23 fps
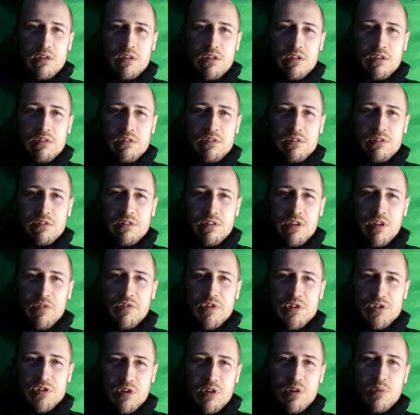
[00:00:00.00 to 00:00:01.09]
And if
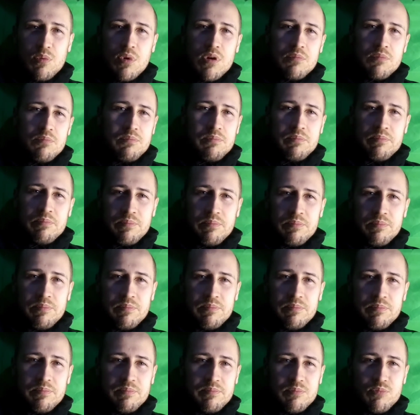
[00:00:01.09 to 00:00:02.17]
you saw one
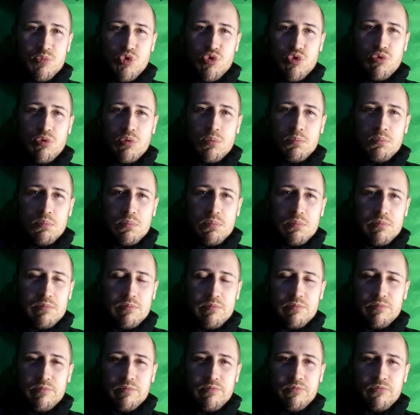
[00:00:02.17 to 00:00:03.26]
drum
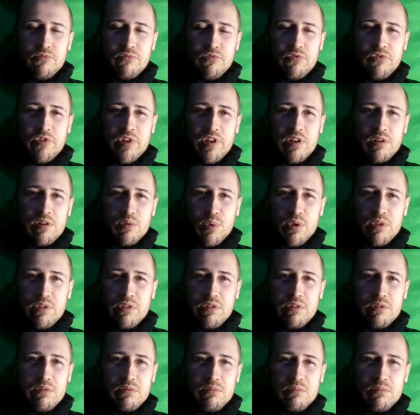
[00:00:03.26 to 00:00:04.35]
filled
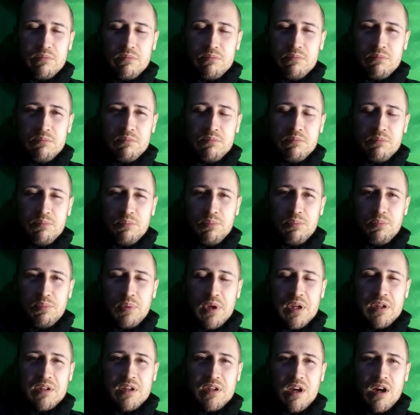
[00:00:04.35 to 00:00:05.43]
with
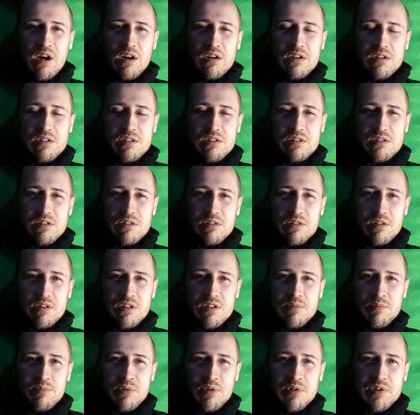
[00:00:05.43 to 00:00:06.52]
big carcasses, and
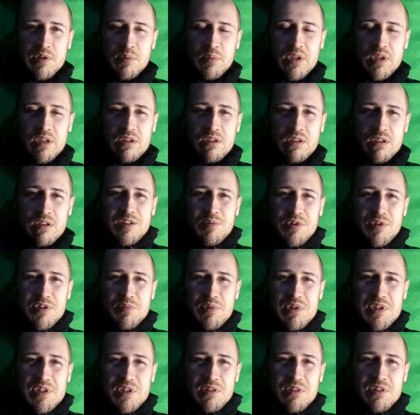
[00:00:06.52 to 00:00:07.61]
supposed to be
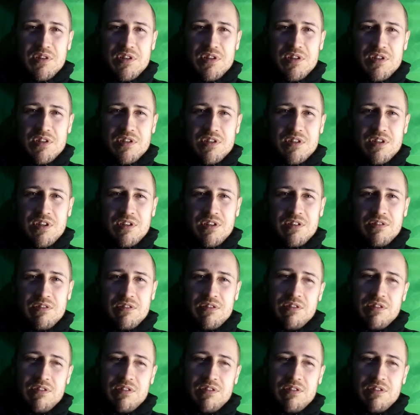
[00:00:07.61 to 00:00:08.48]
sausages, then